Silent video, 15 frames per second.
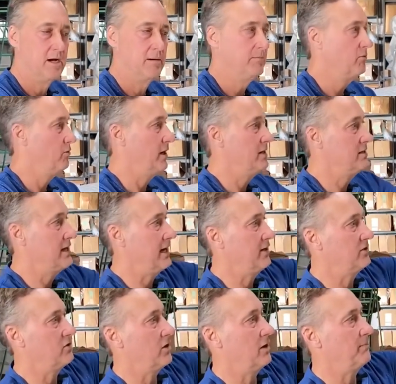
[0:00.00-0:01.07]
We can take it
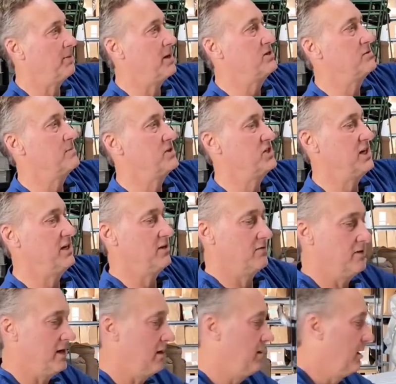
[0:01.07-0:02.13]
to our punch machine over
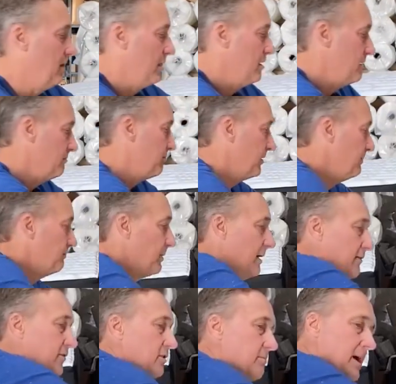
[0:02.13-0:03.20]
there and put a
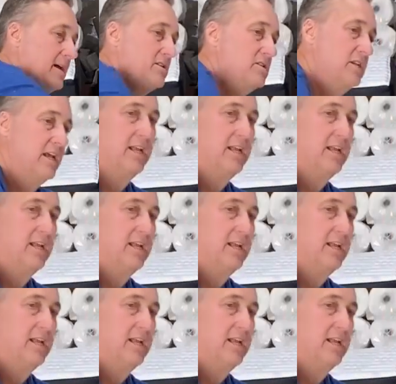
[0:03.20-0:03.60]
few buttons in,